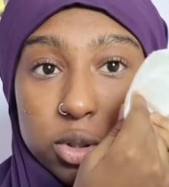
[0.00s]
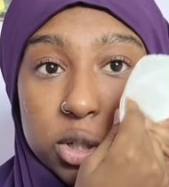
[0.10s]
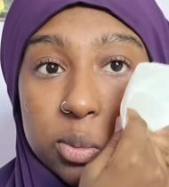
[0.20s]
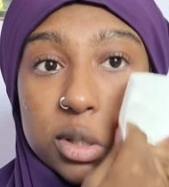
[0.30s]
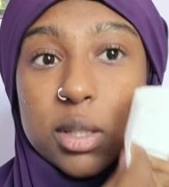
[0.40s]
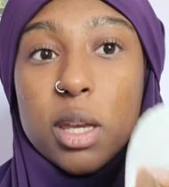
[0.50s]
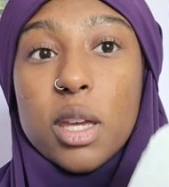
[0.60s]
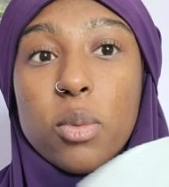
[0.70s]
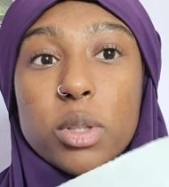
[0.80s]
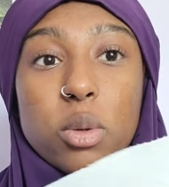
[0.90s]
she would say
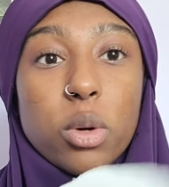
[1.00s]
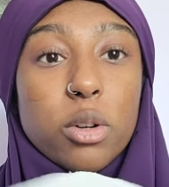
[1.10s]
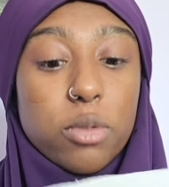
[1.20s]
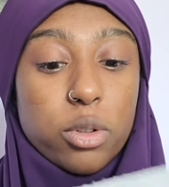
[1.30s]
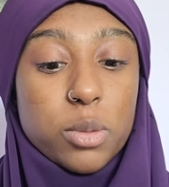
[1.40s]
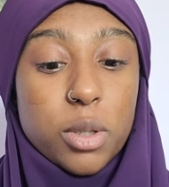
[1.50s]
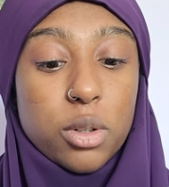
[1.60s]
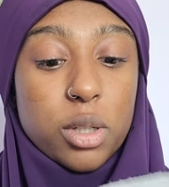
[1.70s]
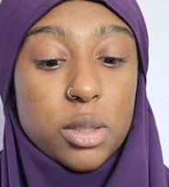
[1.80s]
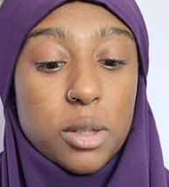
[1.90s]
it was a wonderful
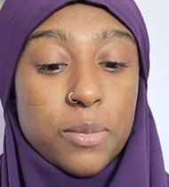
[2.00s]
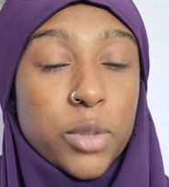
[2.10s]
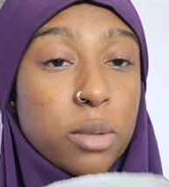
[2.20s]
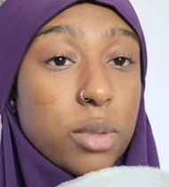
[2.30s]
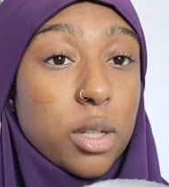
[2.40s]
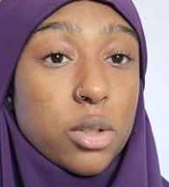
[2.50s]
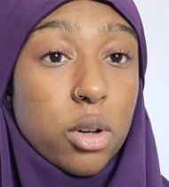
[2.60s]
experience, because